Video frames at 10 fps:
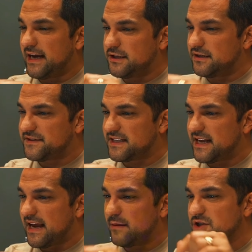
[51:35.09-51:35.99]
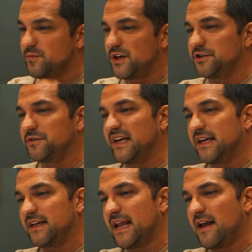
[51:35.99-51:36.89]
I could have said, how much money are you
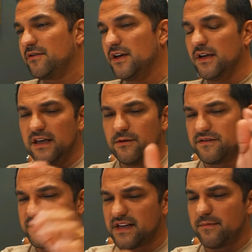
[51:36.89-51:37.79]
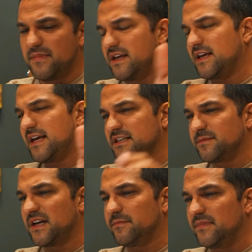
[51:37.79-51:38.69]
making now? He would have said, I'm making X
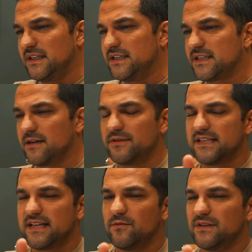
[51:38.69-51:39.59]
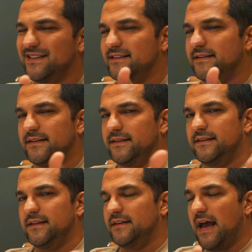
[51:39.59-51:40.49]
amount of millions. And I would have said, well,
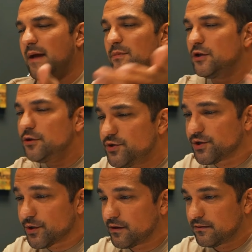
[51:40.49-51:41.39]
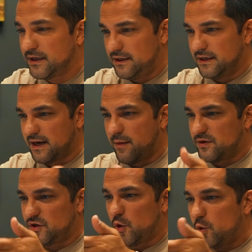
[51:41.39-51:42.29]
I'm a loser, right? I'm a
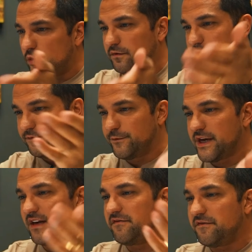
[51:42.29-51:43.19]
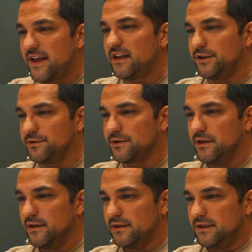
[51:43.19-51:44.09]
total freaking failure
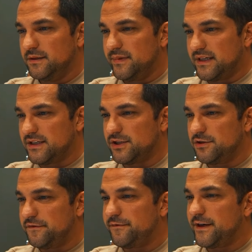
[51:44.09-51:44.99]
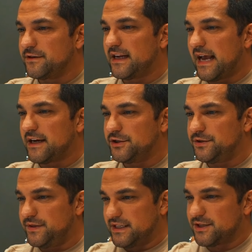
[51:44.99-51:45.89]
because you figured out how to
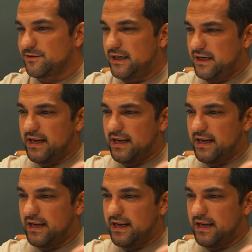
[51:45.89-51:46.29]
do this, right?